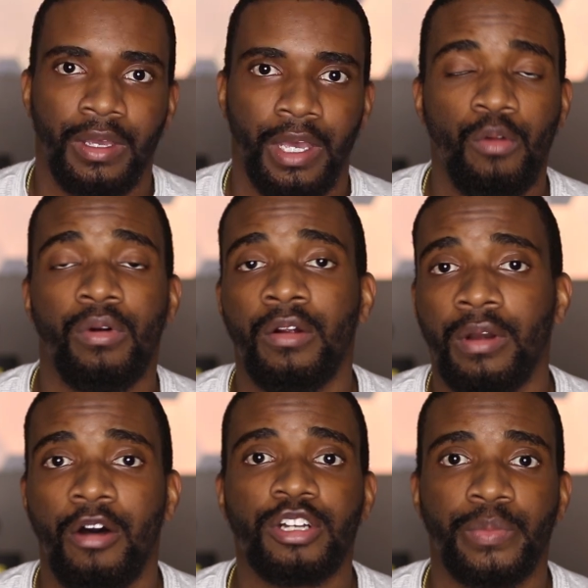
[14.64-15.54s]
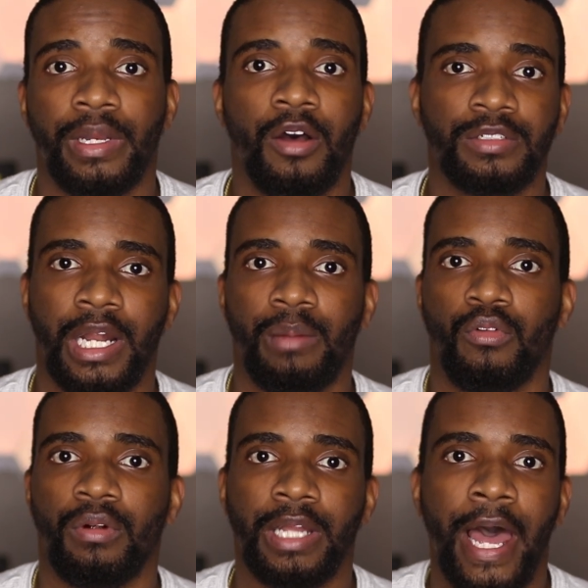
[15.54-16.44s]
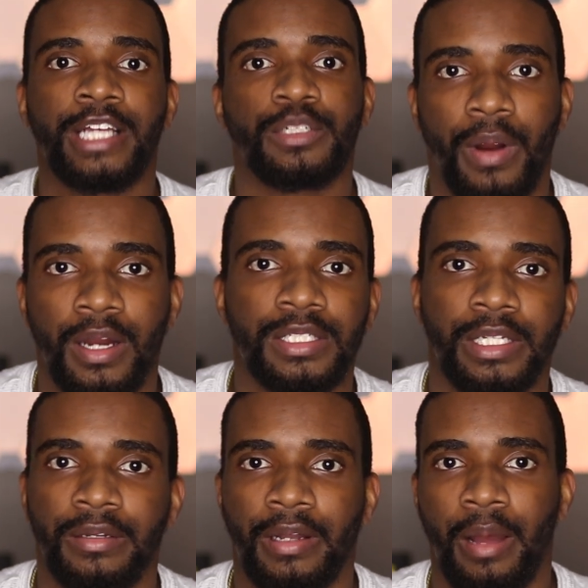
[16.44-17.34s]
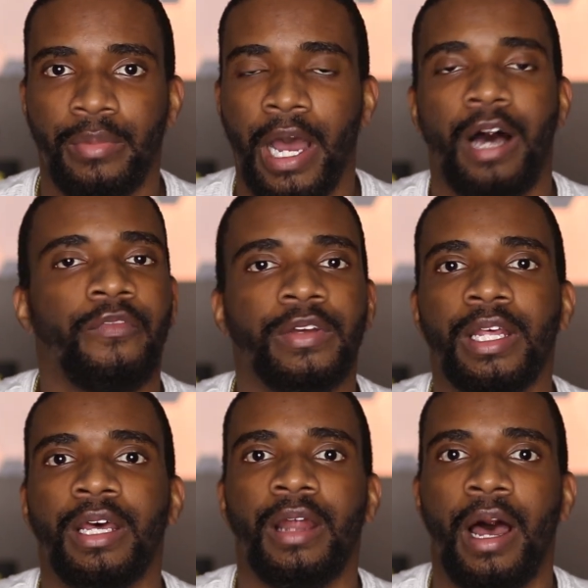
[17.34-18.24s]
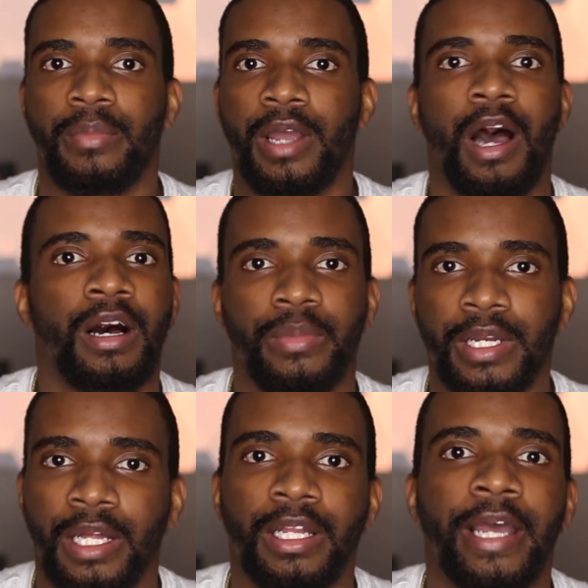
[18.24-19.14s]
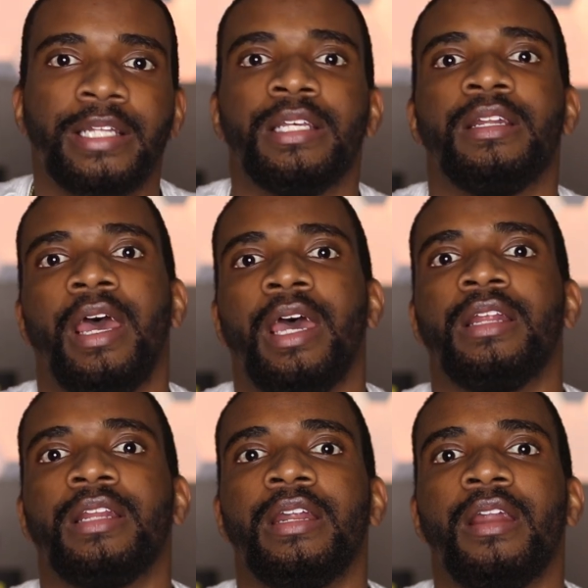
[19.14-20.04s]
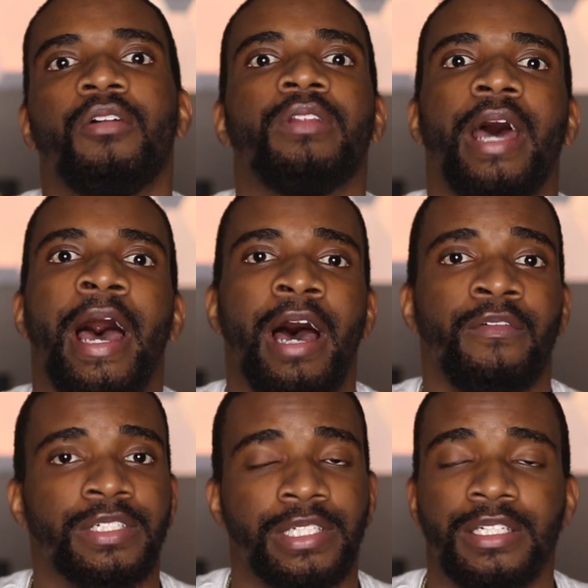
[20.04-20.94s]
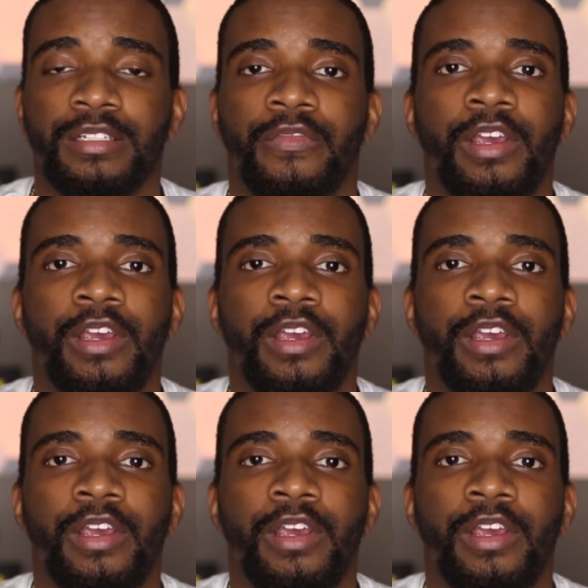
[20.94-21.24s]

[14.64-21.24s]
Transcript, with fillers: Anyone who knows me knows that I'm a relaxed person, I'm confident, I'm calm and collected, and they know that I have a sense of